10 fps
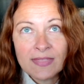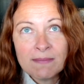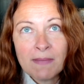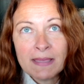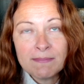
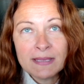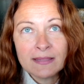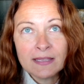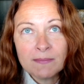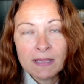they might be
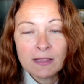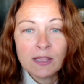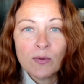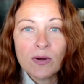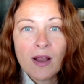a little bit
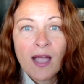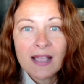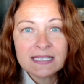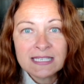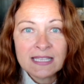lower
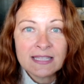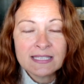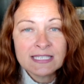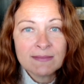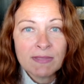oxalate
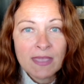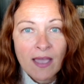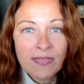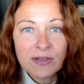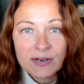than some of the
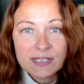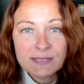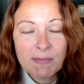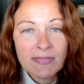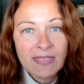
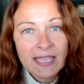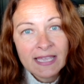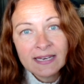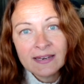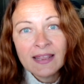others, but they
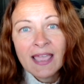can